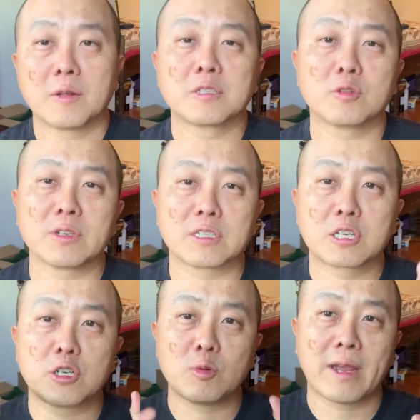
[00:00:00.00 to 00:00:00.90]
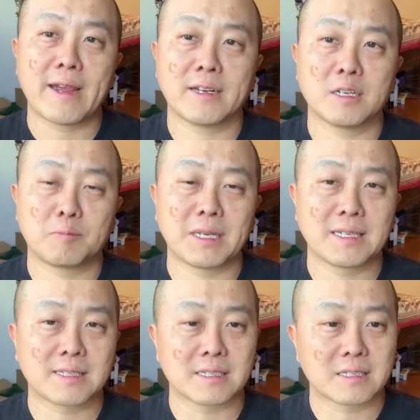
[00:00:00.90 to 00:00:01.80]
doing two-handed
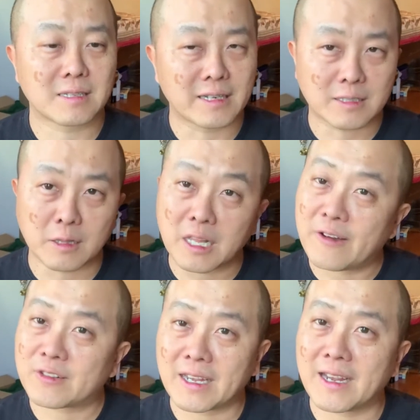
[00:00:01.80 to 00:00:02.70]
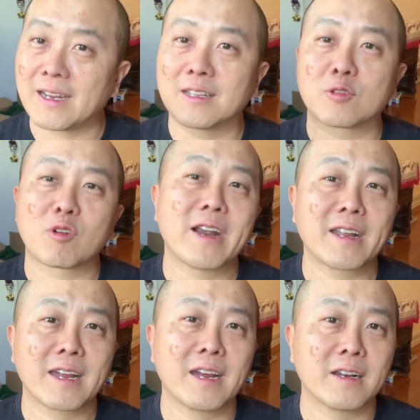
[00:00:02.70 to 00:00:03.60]
pieces, like the left hand and the right
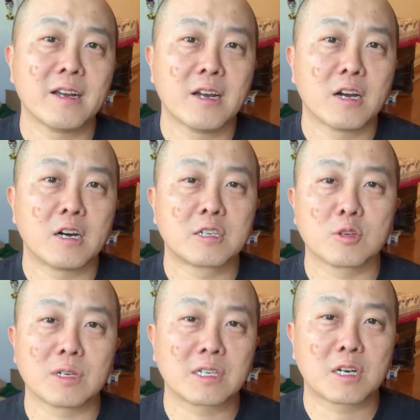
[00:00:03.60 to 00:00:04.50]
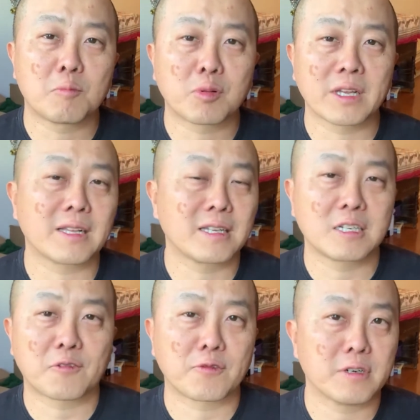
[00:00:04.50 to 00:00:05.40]
hand are doing completely
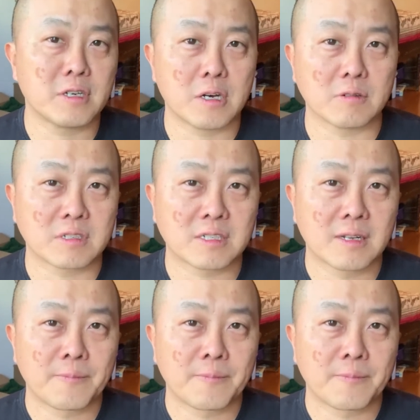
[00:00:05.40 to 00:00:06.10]
different notes.